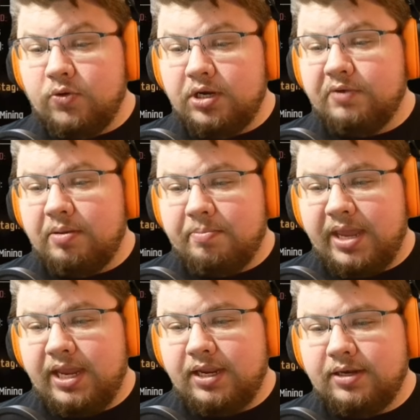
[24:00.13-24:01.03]
going to
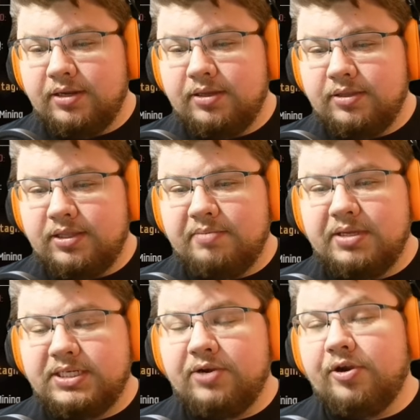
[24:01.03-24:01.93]
remain the
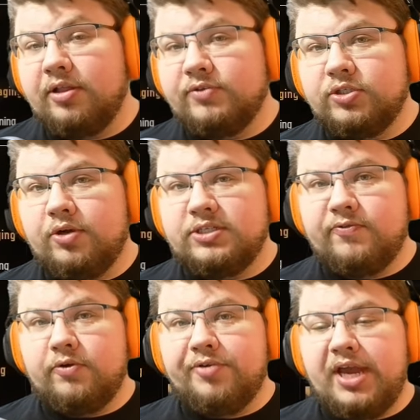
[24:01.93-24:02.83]
material of choice
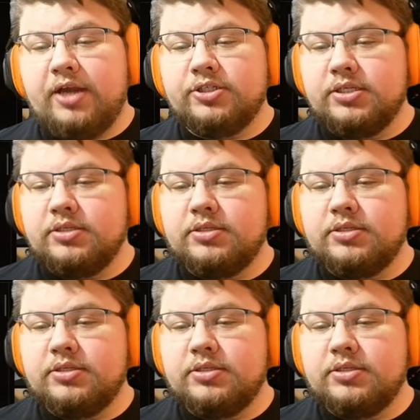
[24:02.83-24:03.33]
for reactions.